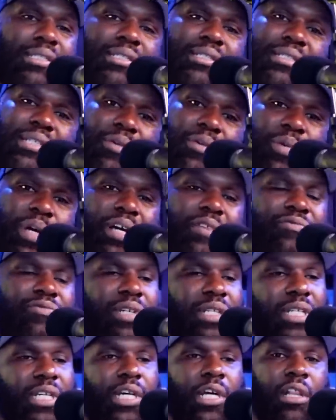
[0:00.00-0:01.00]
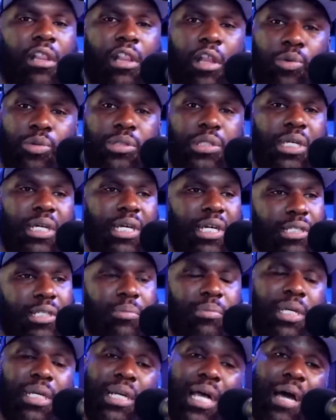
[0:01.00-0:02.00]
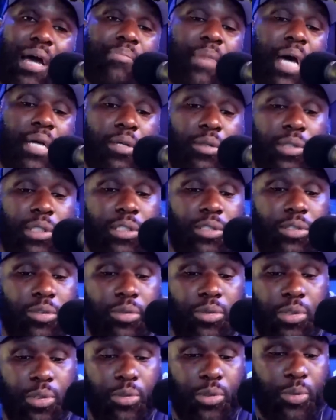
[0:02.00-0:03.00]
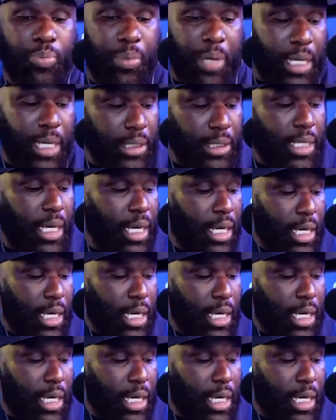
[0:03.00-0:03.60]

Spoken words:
somewhere really close and intimate, I might only do 2 sprays.